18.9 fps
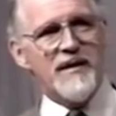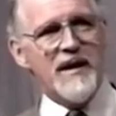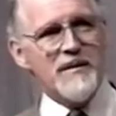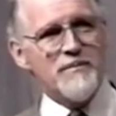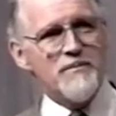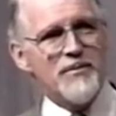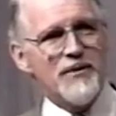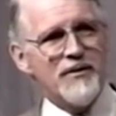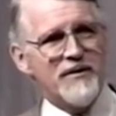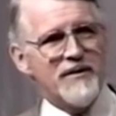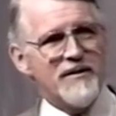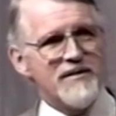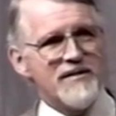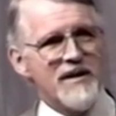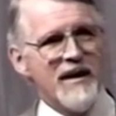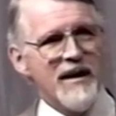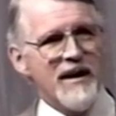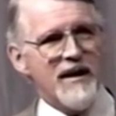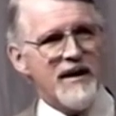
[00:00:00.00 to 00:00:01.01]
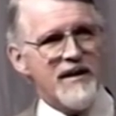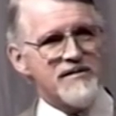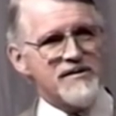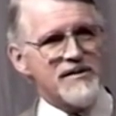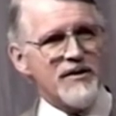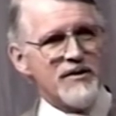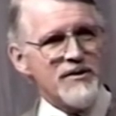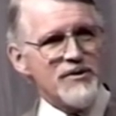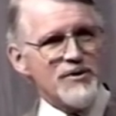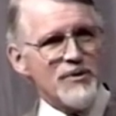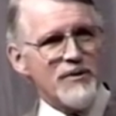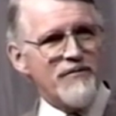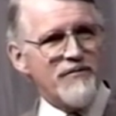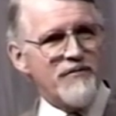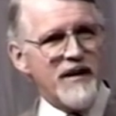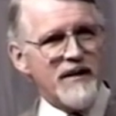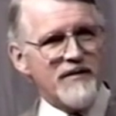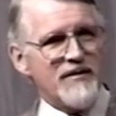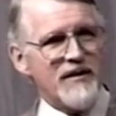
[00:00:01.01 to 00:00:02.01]
that point is going to
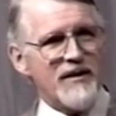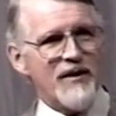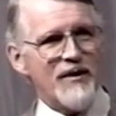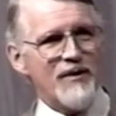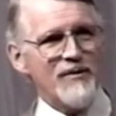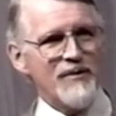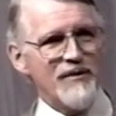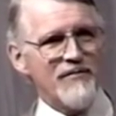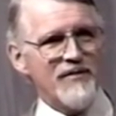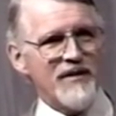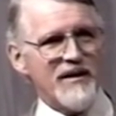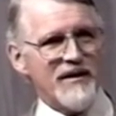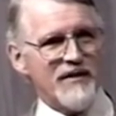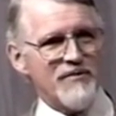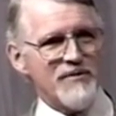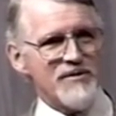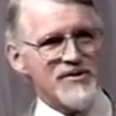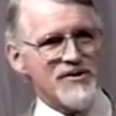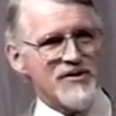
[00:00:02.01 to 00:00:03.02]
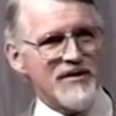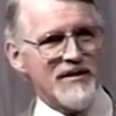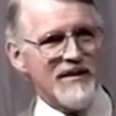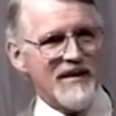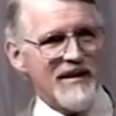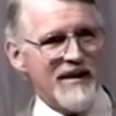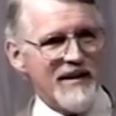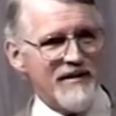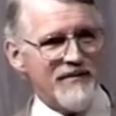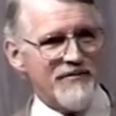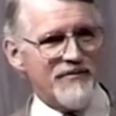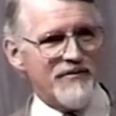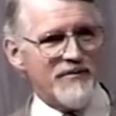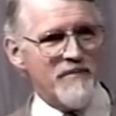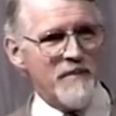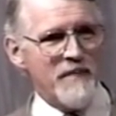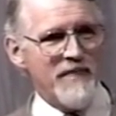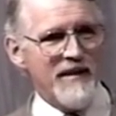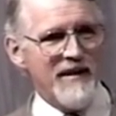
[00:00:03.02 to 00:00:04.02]
affect the whole of their Christian life.
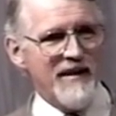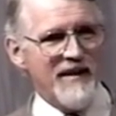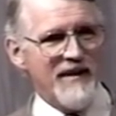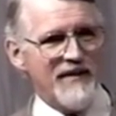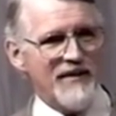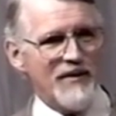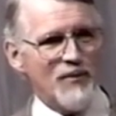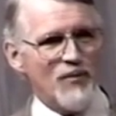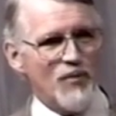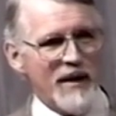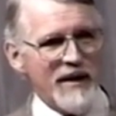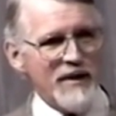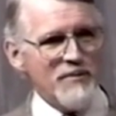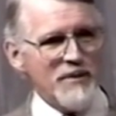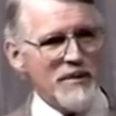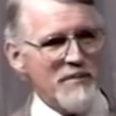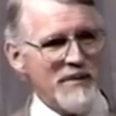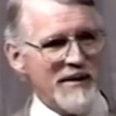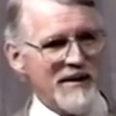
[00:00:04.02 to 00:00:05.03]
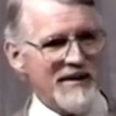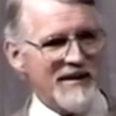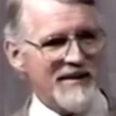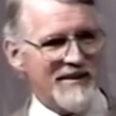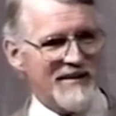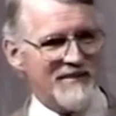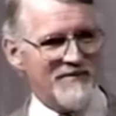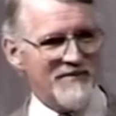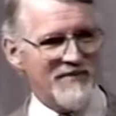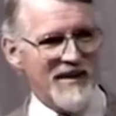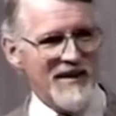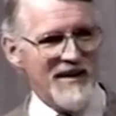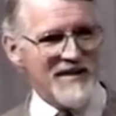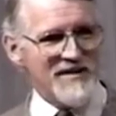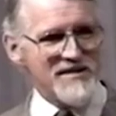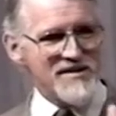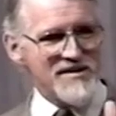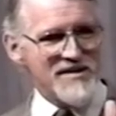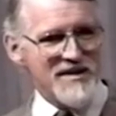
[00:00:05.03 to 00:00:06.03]
The way we begin
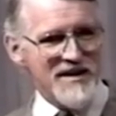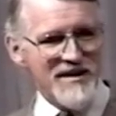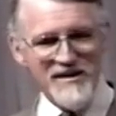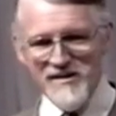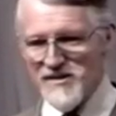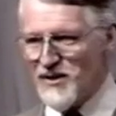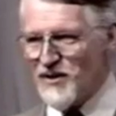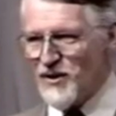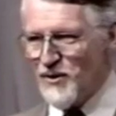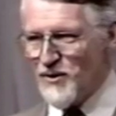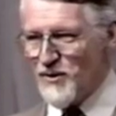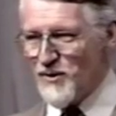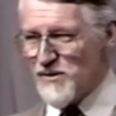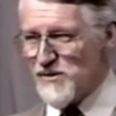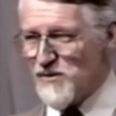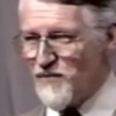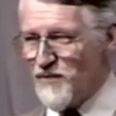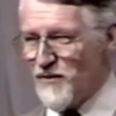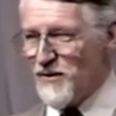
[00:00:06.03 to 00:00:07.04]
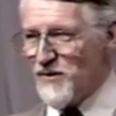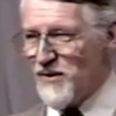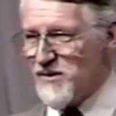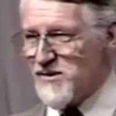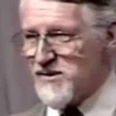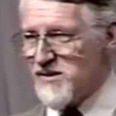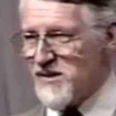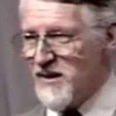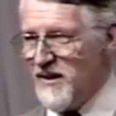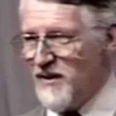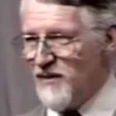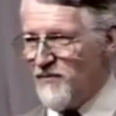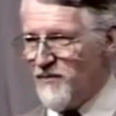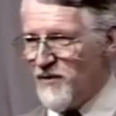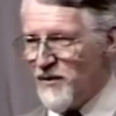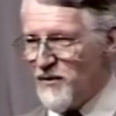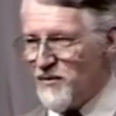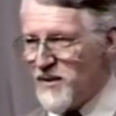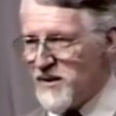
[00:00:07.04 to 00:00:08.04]
steers a course for us
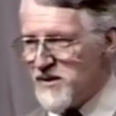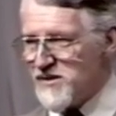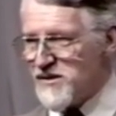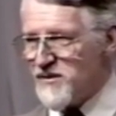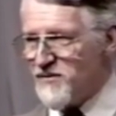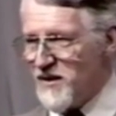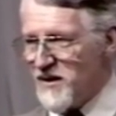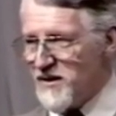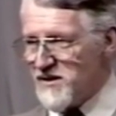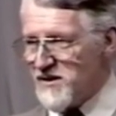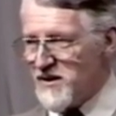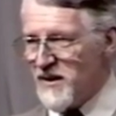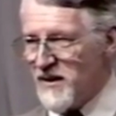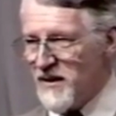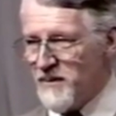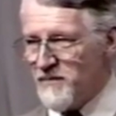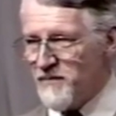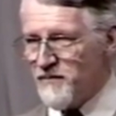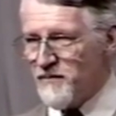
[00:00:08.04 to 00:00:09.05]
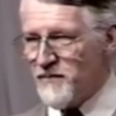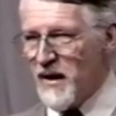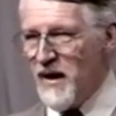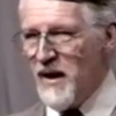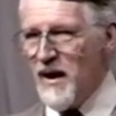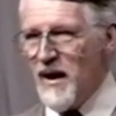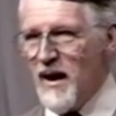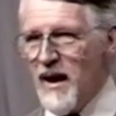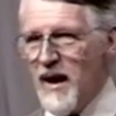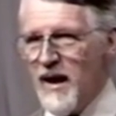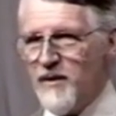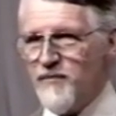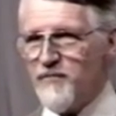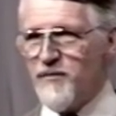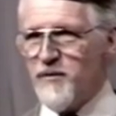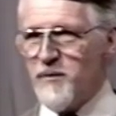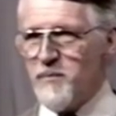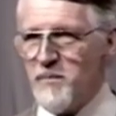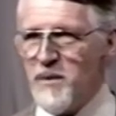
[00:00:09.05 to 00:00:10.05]
for the rest of our time. And
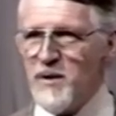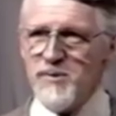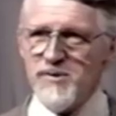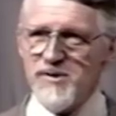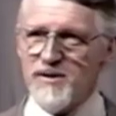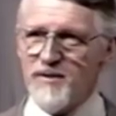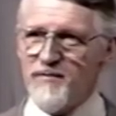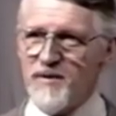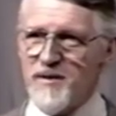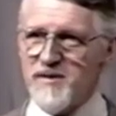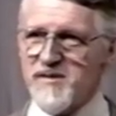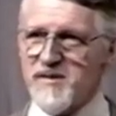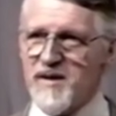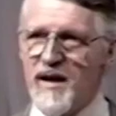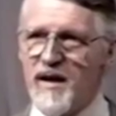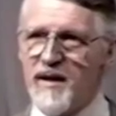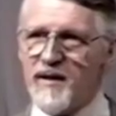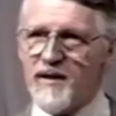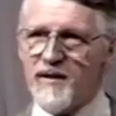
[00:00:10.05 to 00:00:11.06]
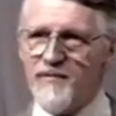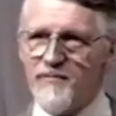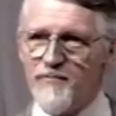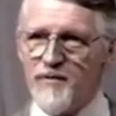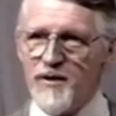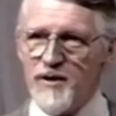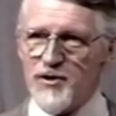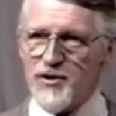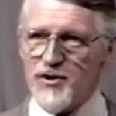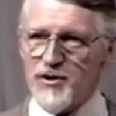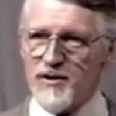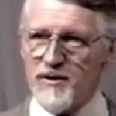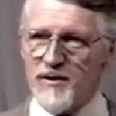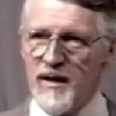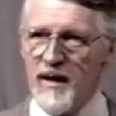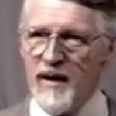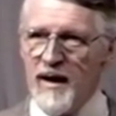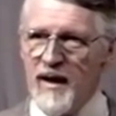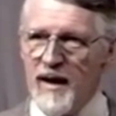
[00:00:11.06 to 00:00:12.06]
for most of us, our conversion
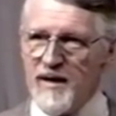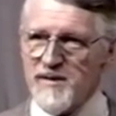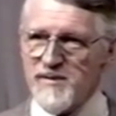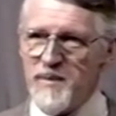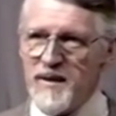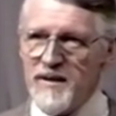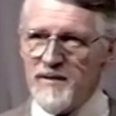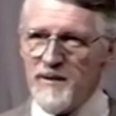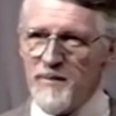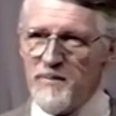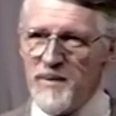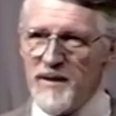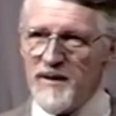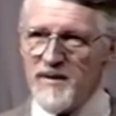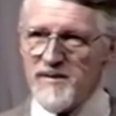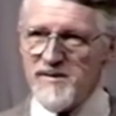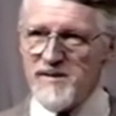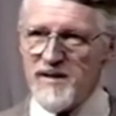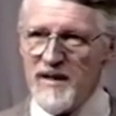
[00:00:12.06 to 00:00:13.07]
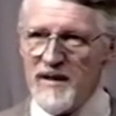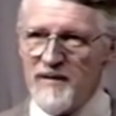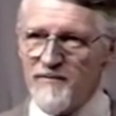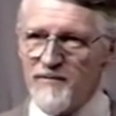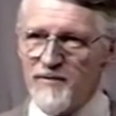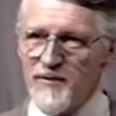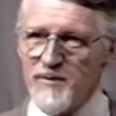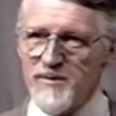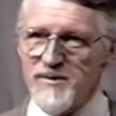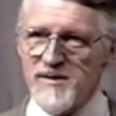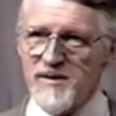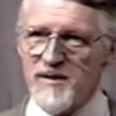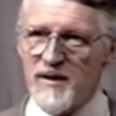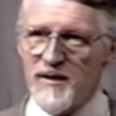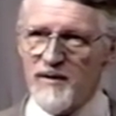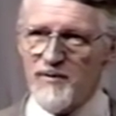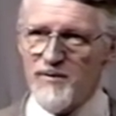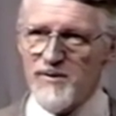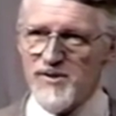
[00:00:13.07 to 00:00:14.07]
has been the biggest influence in
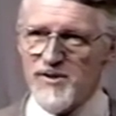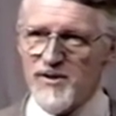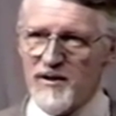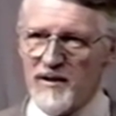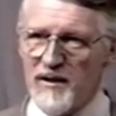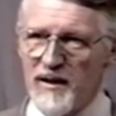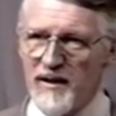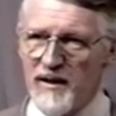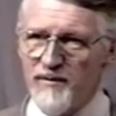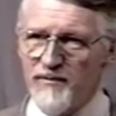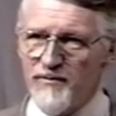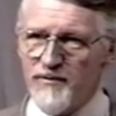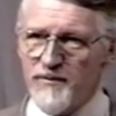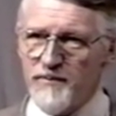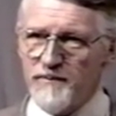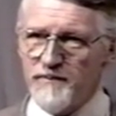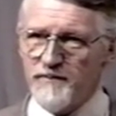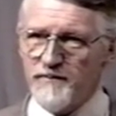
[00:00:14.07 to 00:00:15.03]
our Christian life.